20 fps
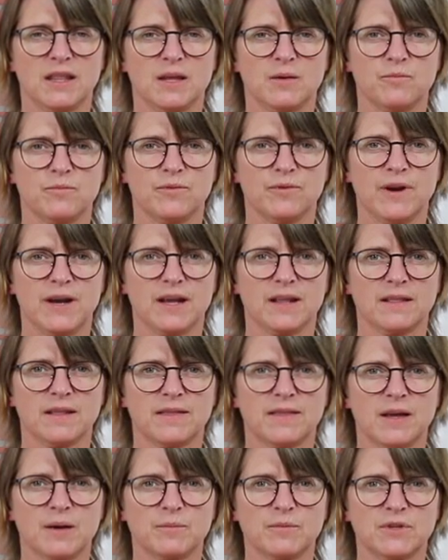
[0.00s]
And then bring the
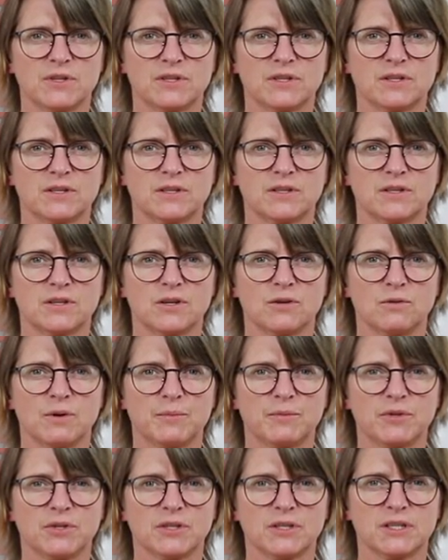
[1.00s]
thumbs to go
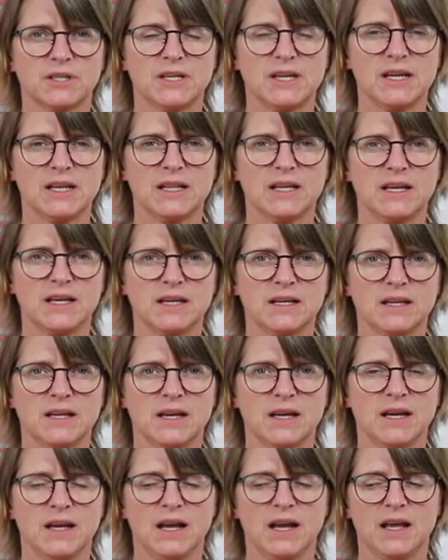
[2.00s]
up to the ceiling,
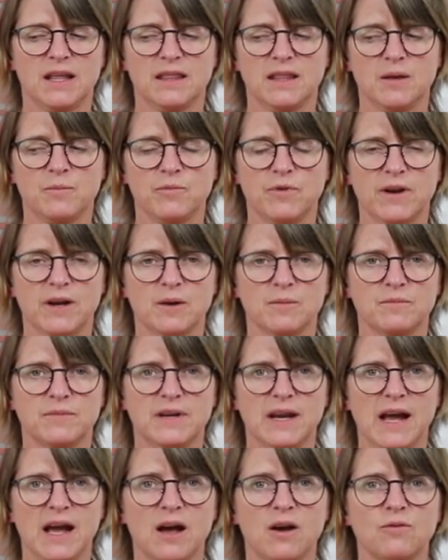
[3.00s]
and then bring them
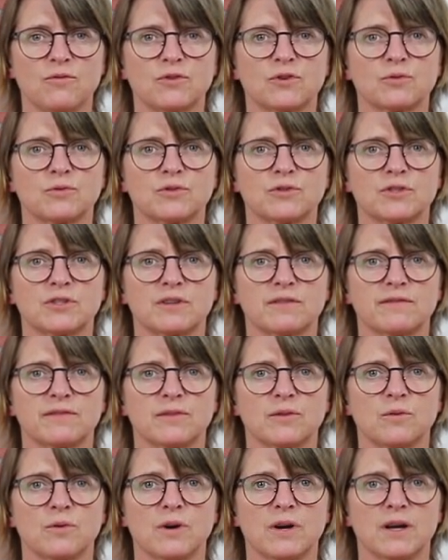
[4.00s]
down towards the
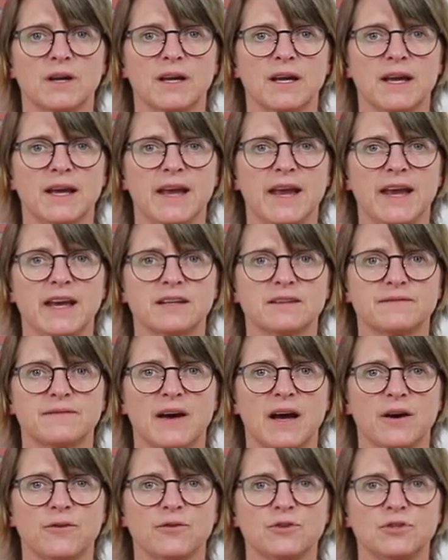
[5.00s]
floor as
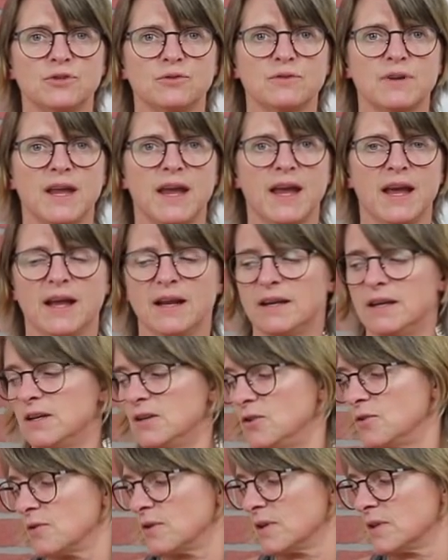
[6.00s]
far as you can.
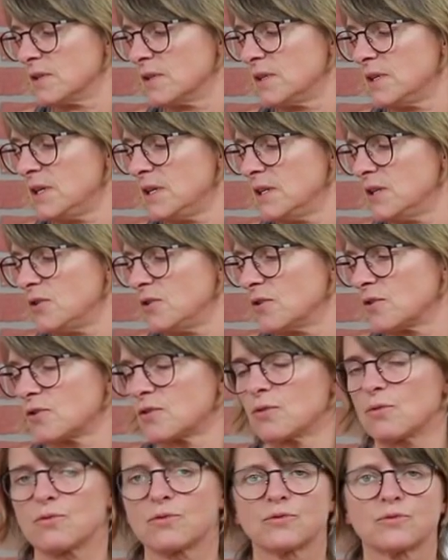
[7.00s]
And you can see that your
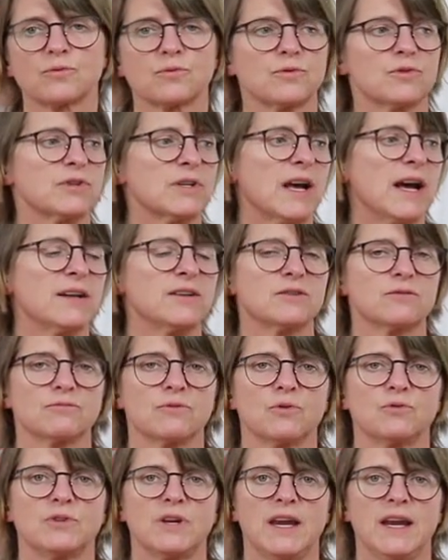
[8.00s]
shoulders will start to
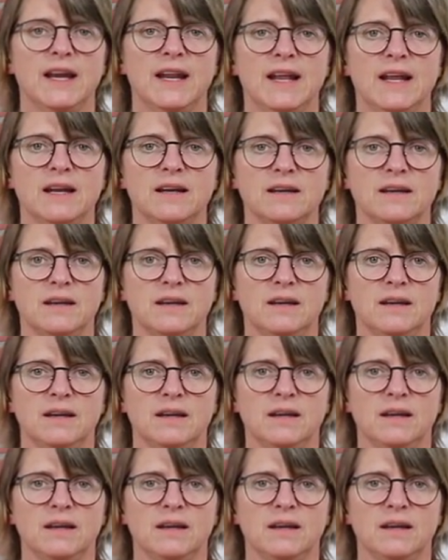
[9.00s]
rotate in,